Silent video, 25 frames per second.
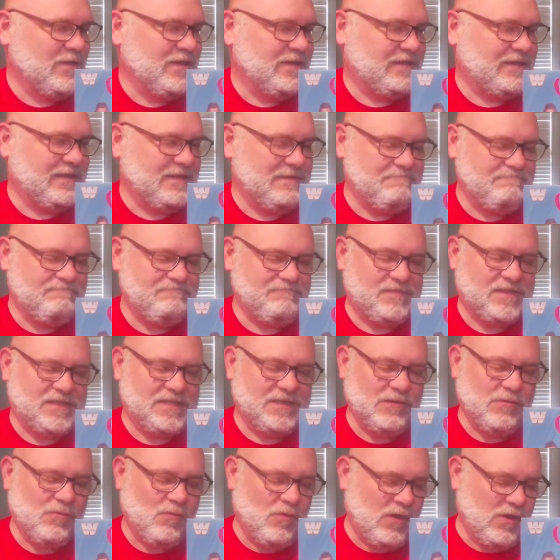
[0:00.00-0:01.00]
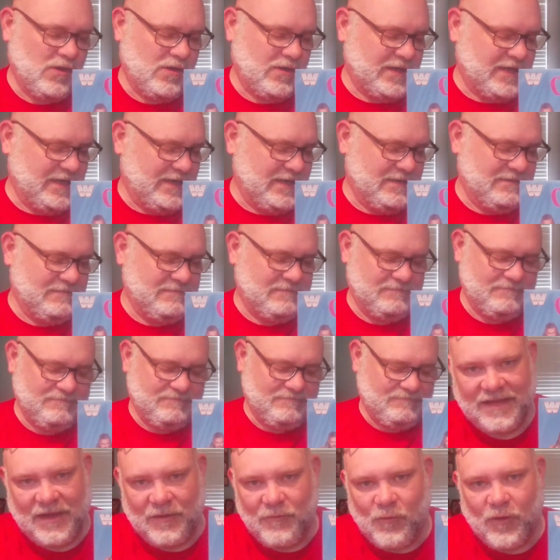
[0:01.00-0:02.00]
with him to work, and
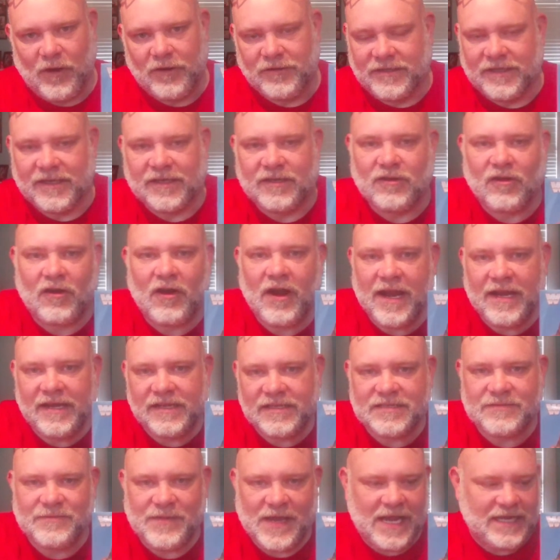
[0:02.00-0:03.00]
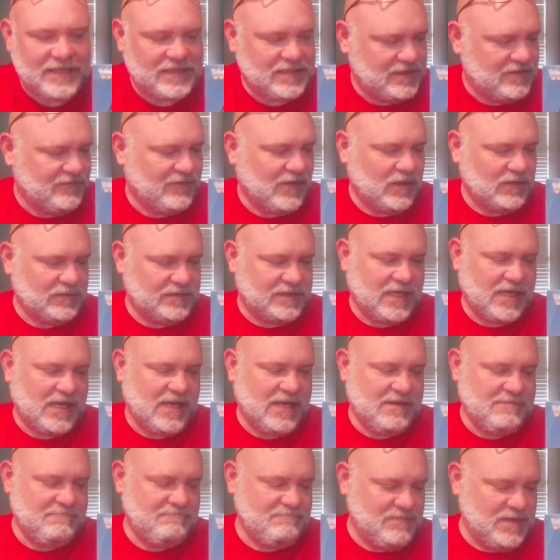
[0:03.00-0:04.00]
they weren't the greatest matches of all
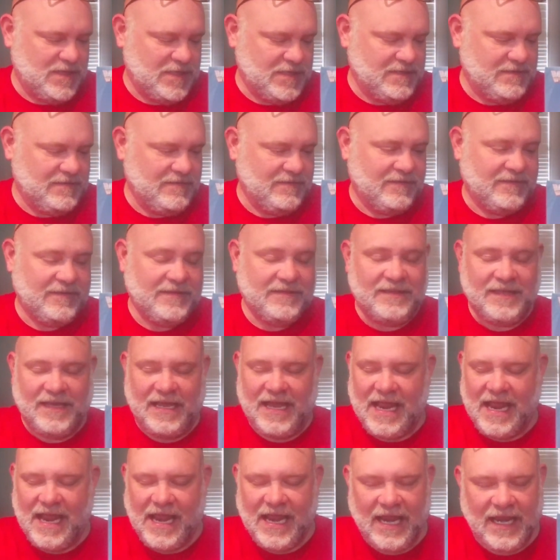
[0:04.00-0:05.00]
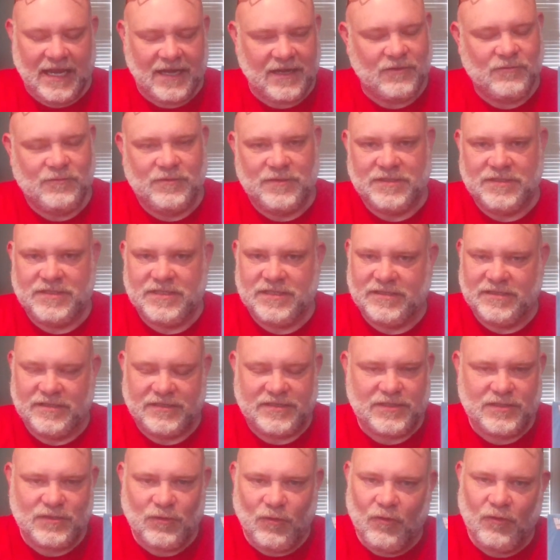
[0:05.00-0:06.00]
time, but the angle was just,
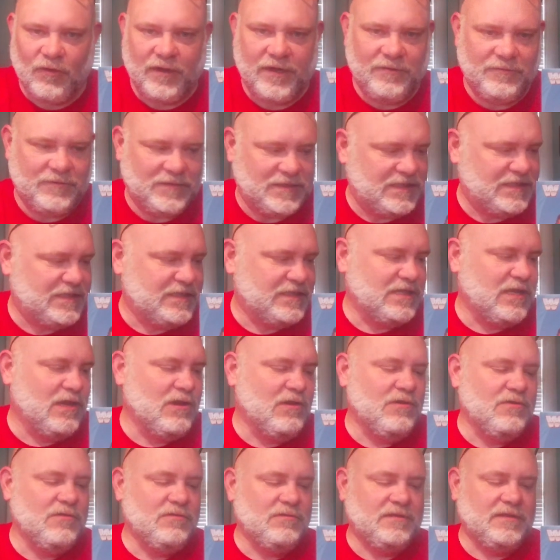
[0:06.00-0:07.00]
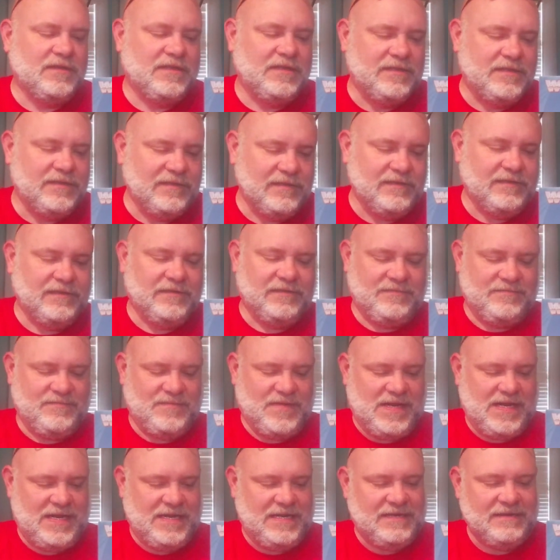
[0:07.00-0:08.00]
the story was so good,
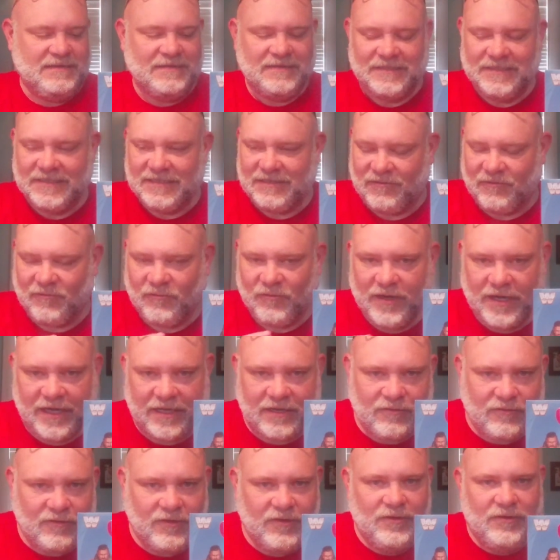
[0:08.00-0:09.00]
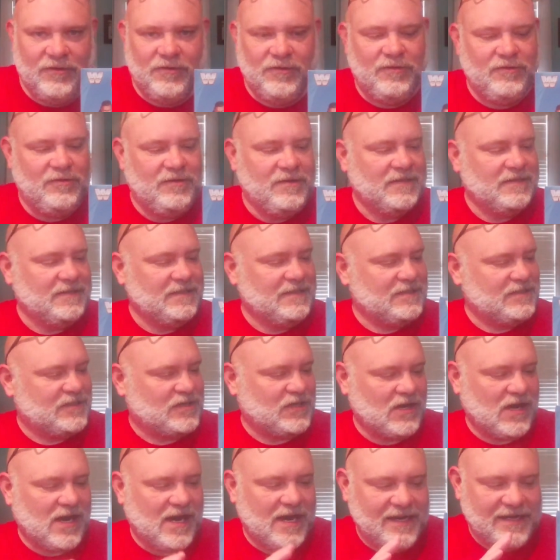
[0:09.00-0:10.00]
man. Rick Rude
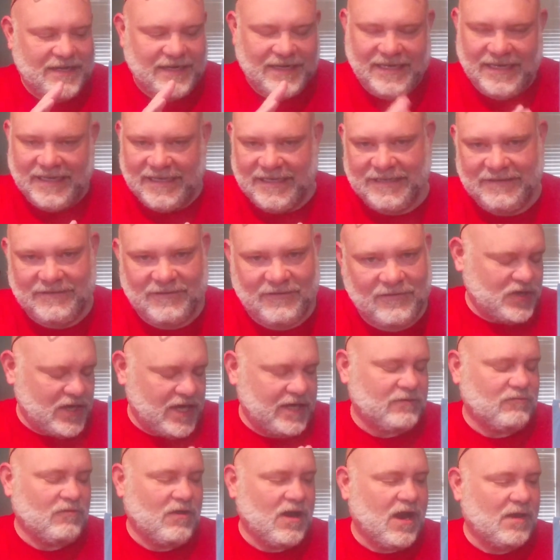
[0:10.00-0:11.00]
tried to get Jake